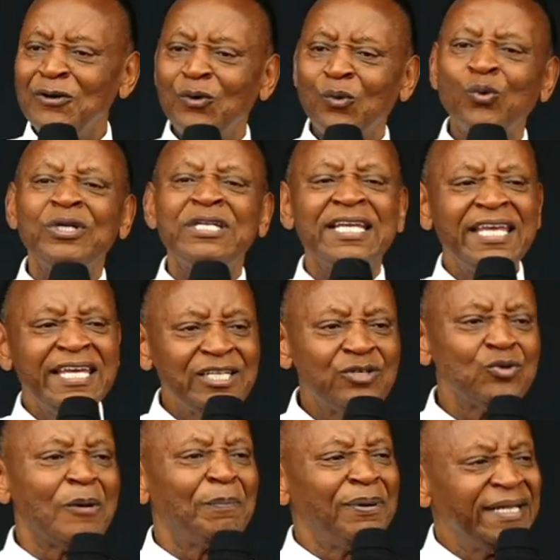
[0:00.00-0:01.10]
would get
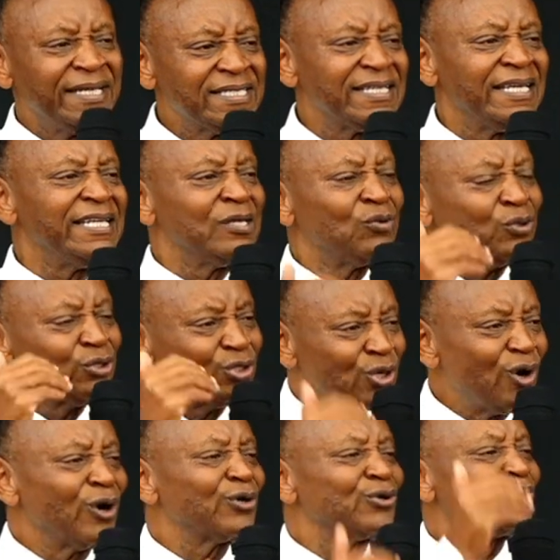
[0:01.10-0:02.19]
to a place and he would
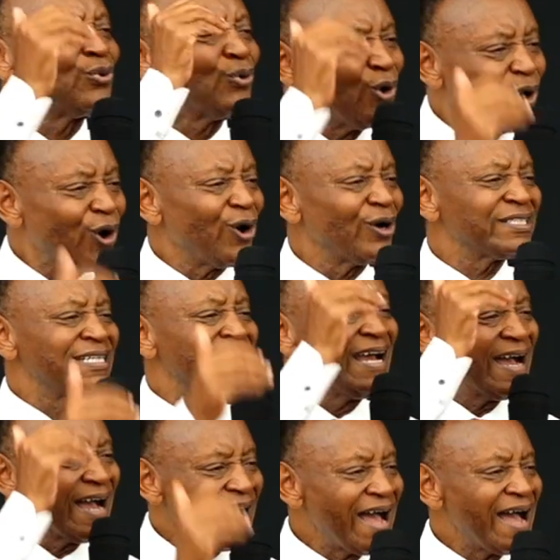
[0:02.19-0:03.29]
talk to God
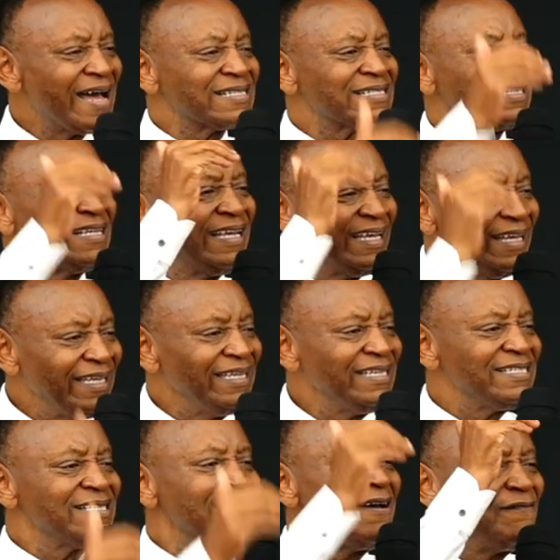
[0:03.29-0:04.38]
as
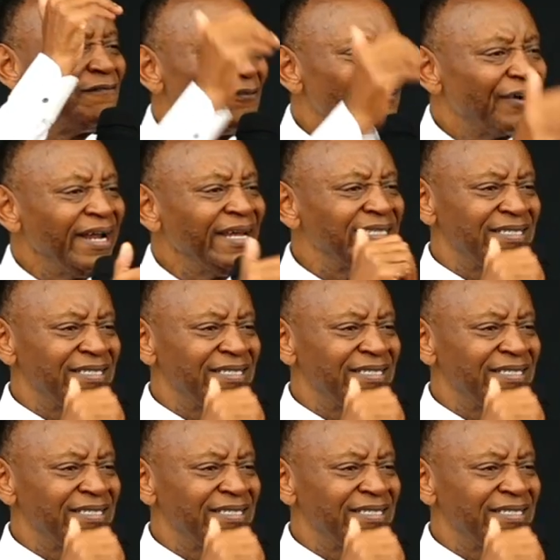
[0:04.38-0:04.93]
his friend.